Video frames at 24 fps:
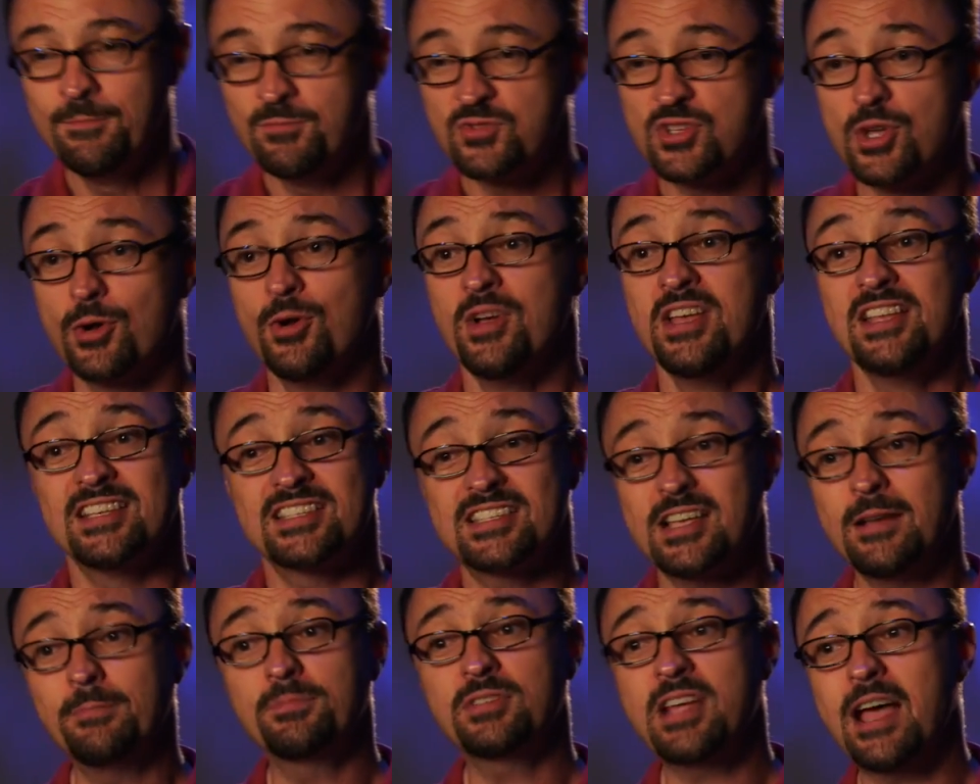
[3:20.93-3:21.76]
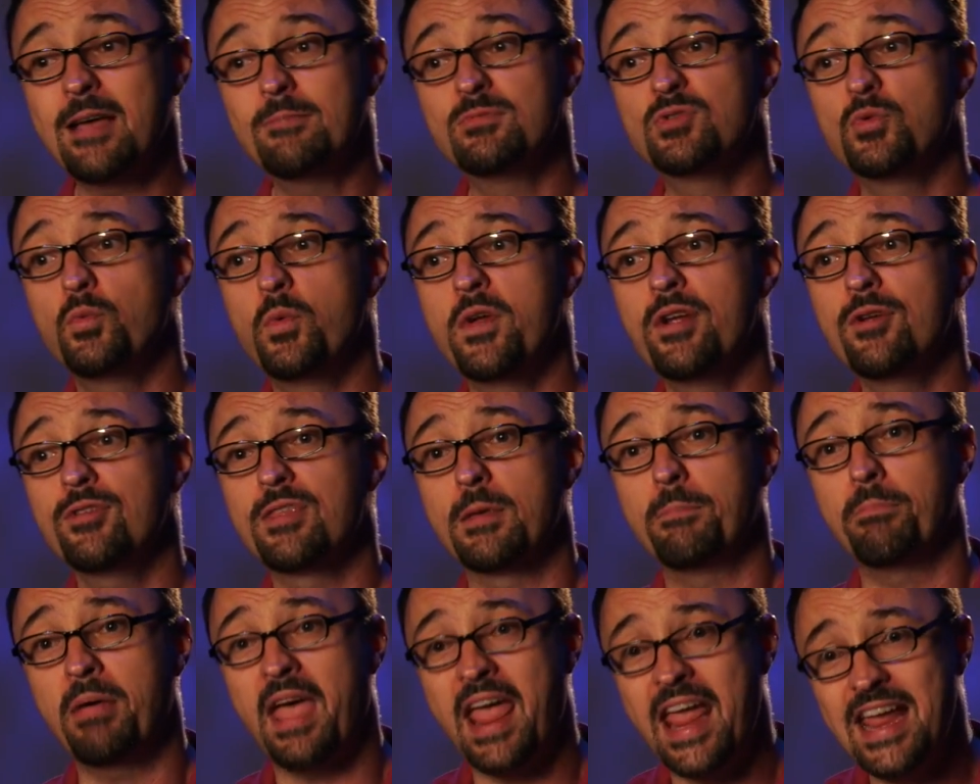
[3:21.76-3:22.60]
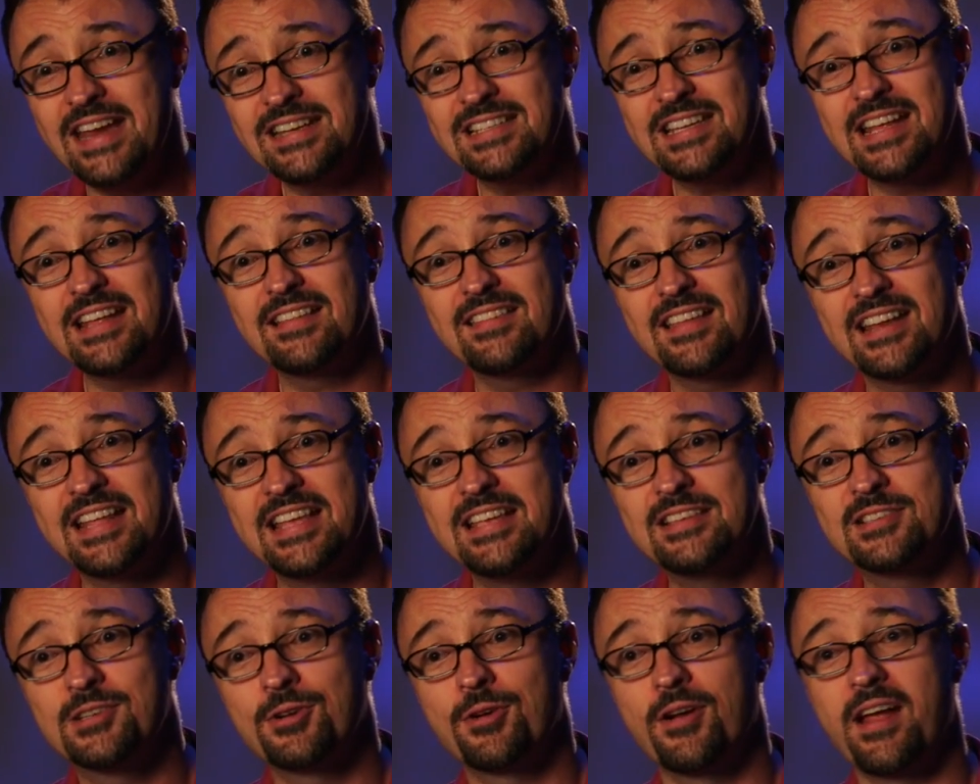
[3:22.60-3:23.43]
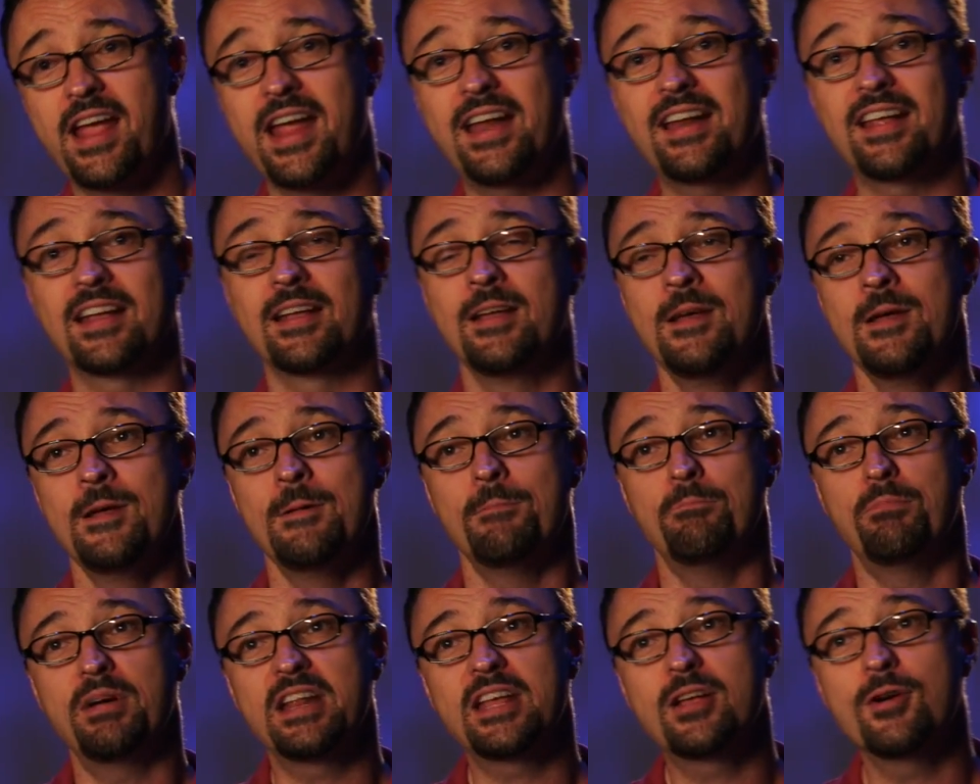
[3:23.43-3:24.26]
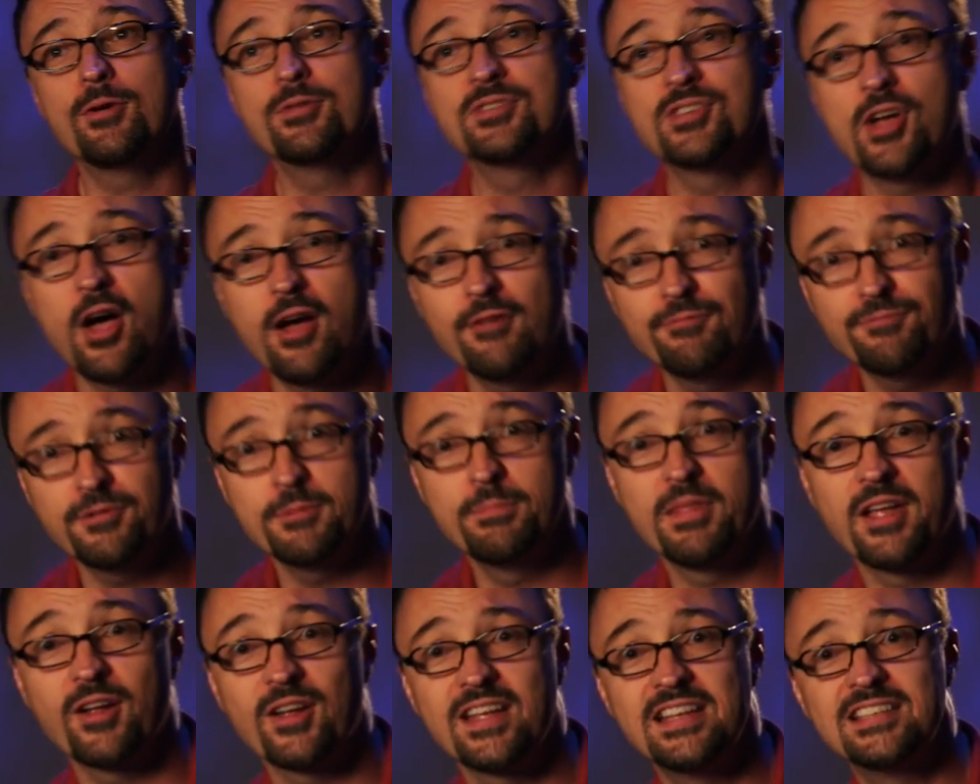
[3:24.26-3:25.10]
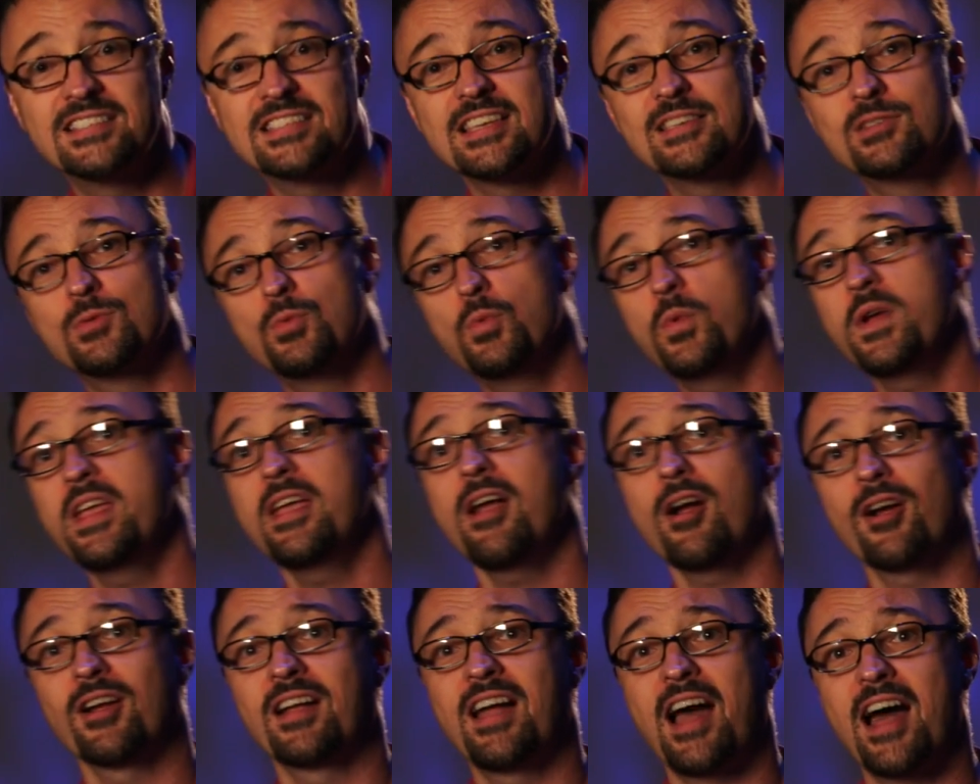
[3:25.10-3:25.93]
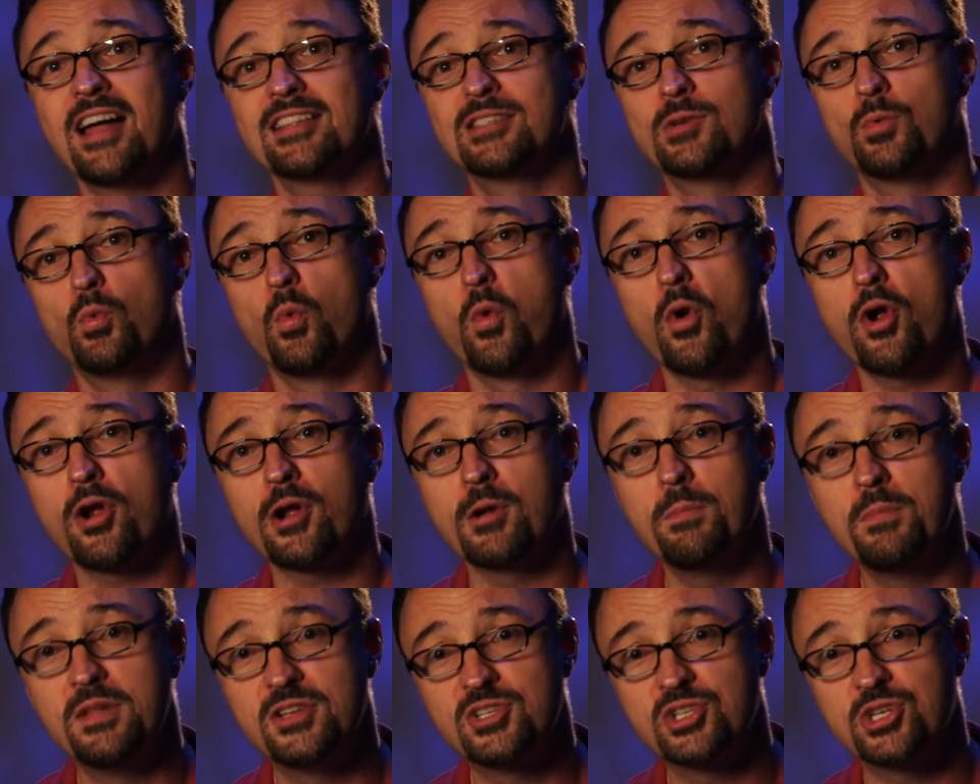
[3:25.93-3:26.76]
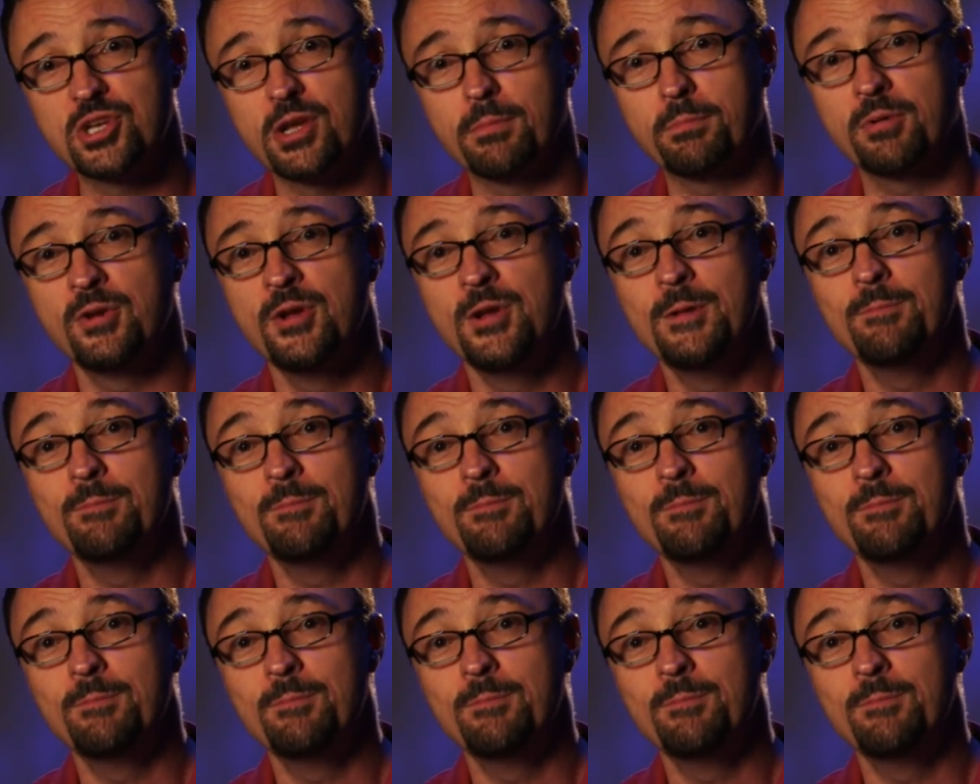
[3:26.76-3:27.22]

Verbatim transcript: So sometimes we're the painting that He's creating, but He goes on from there. He says, We are God's workmanship